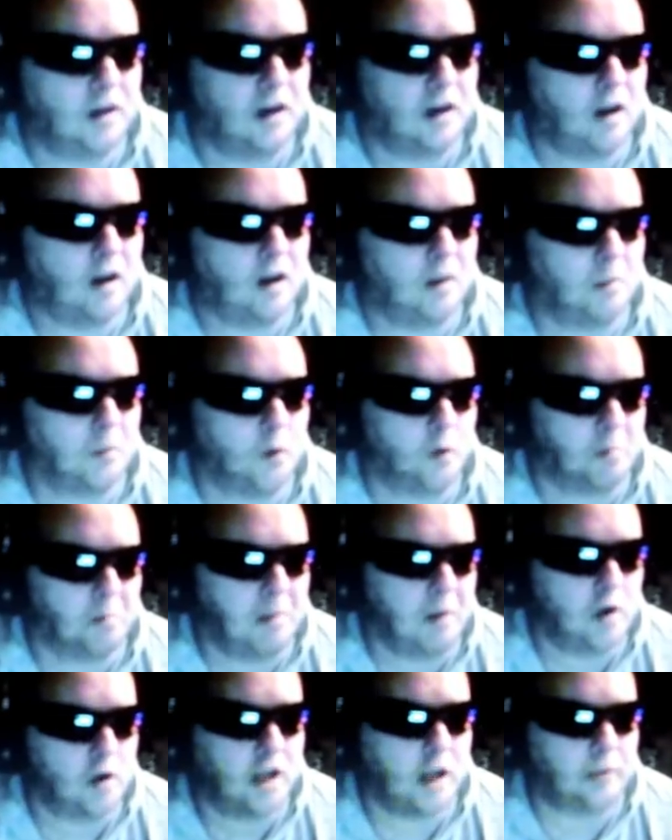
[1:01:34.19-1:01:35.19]
yeah,
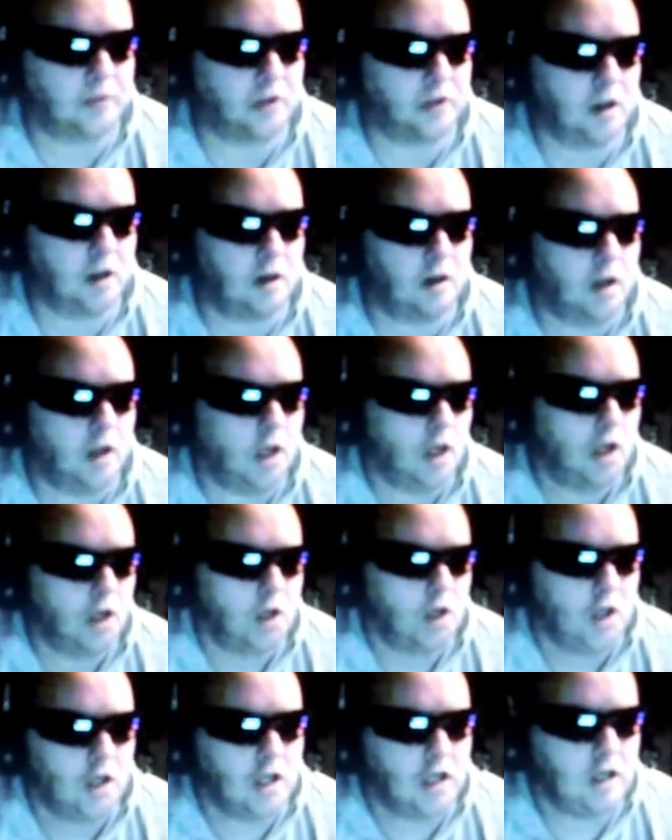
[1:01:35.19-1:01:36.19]
well, Mel Gibson,
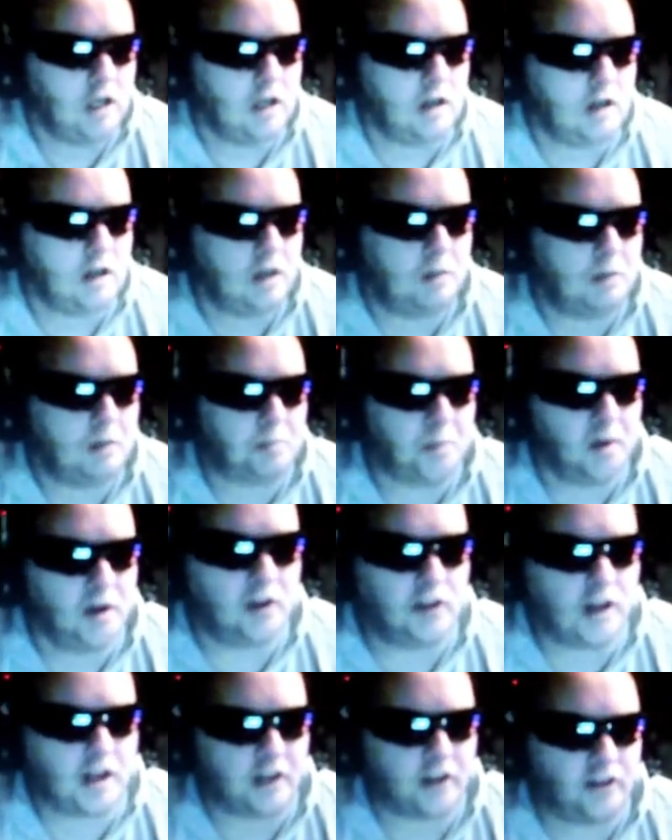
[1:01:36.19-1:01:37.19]
he
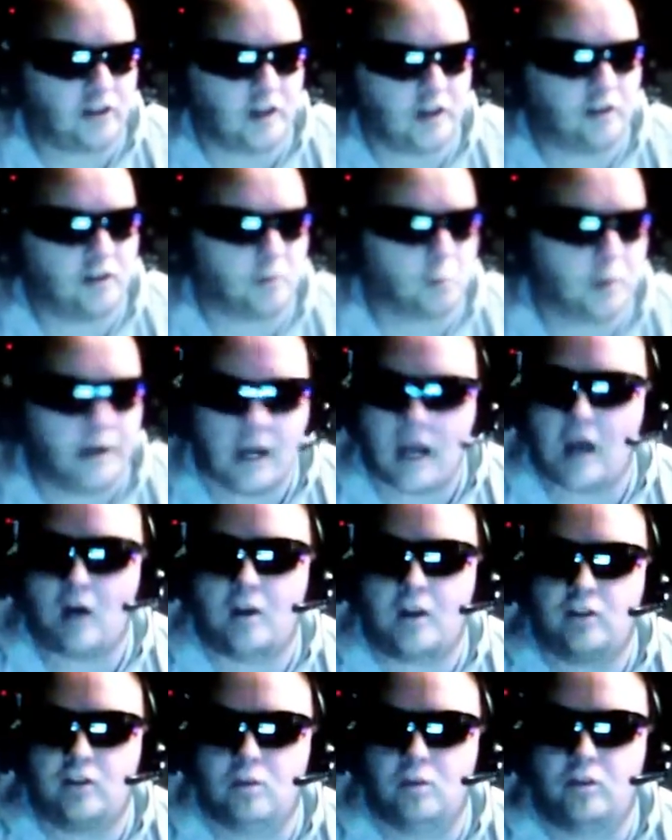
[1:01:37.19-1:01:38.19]
brings like a sense of
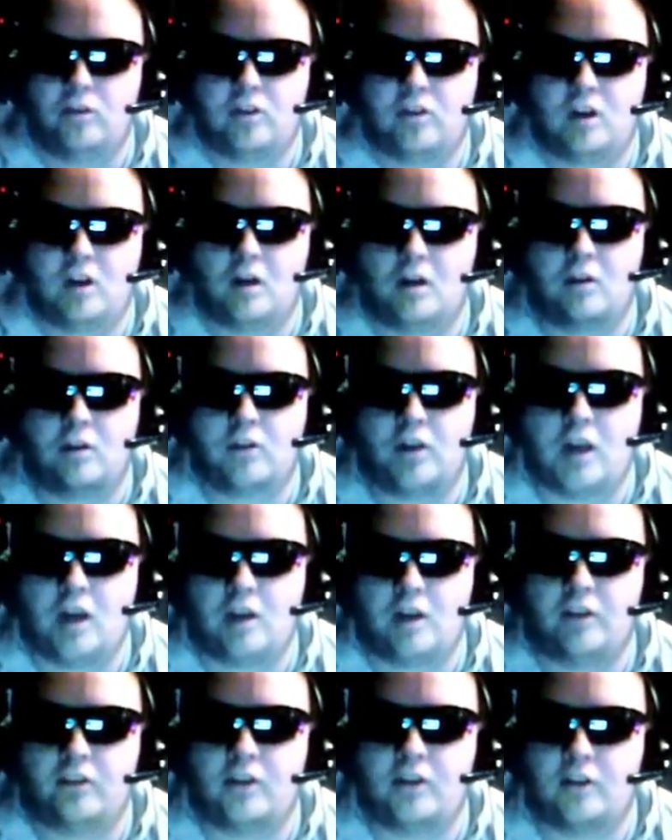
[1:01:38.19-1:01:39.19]
reality to his
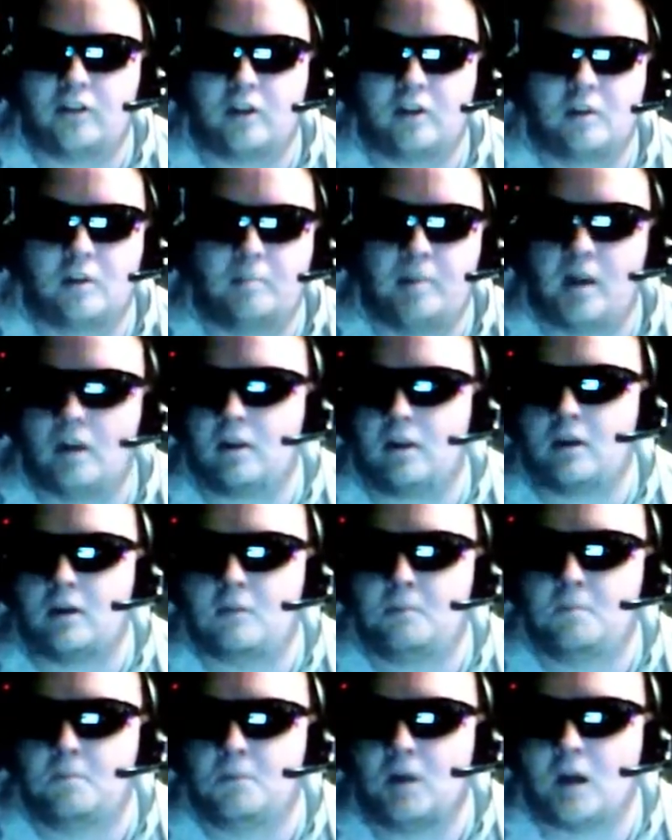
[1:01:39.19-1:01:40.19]
characters and a sense of
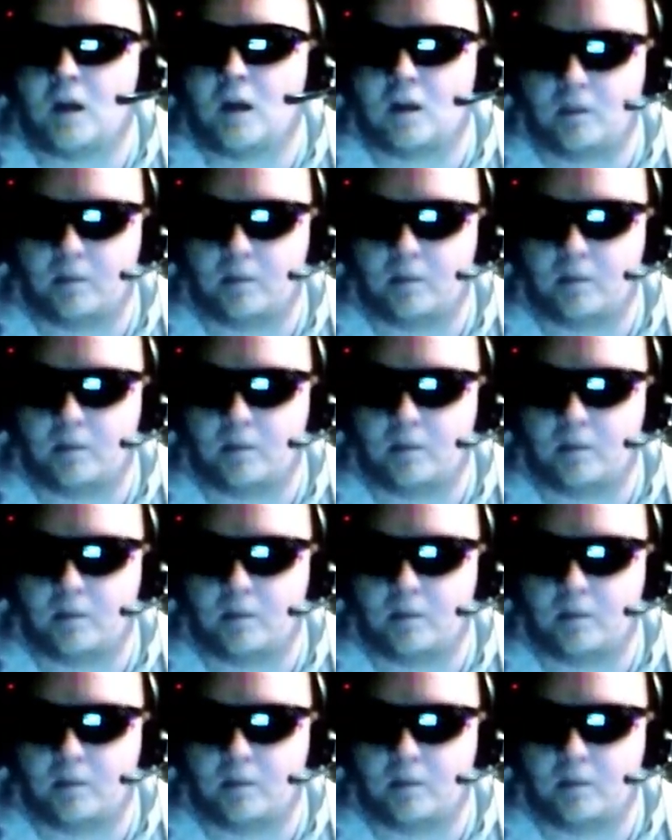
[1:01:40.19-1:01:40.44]
compelling